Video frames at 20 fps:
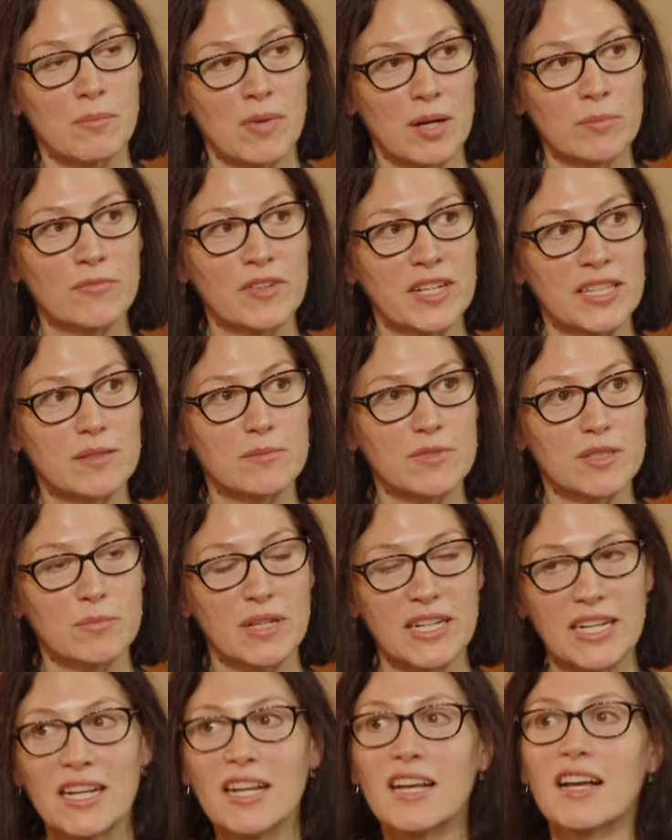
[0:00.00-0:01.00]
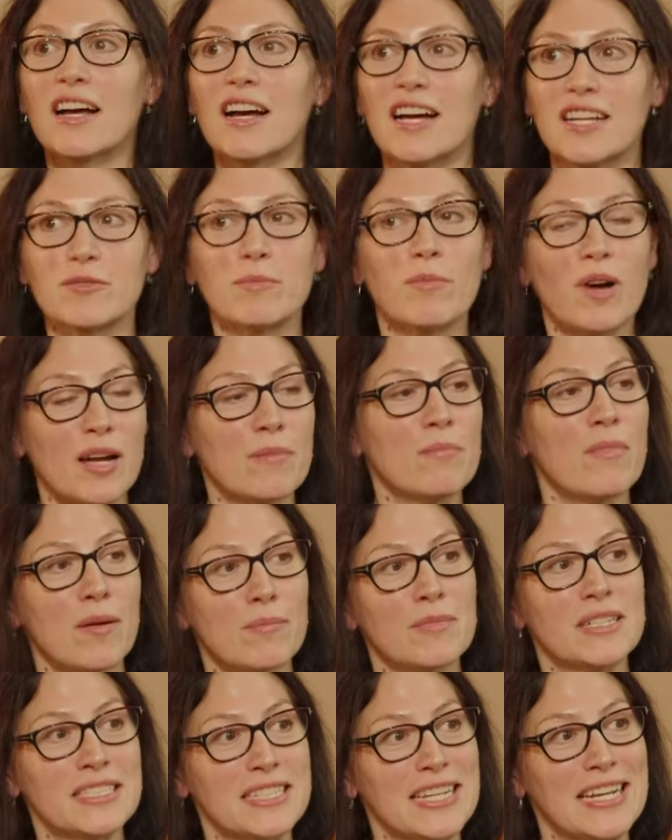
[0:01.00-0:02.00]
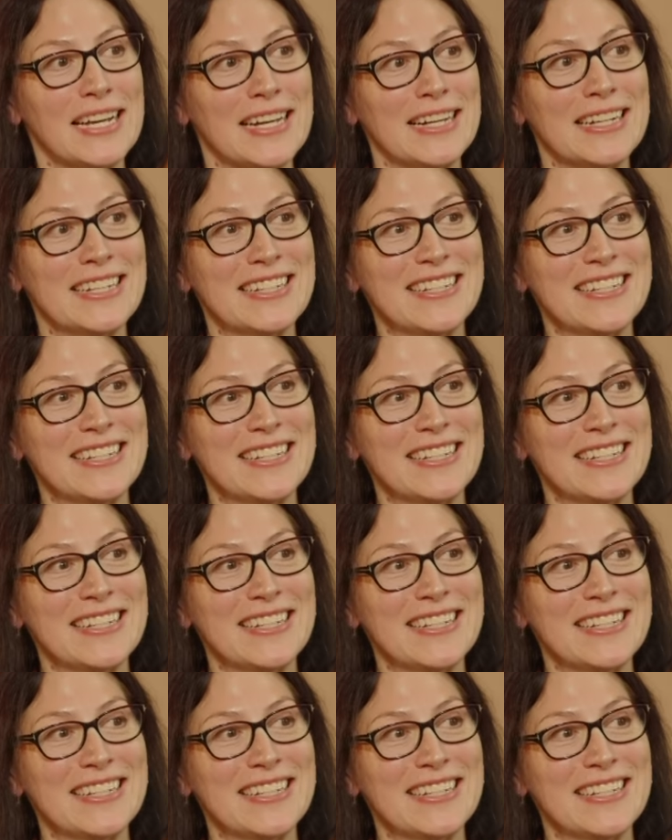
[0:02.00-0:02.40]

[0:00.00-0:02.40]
mum read them to me, and my mum is here.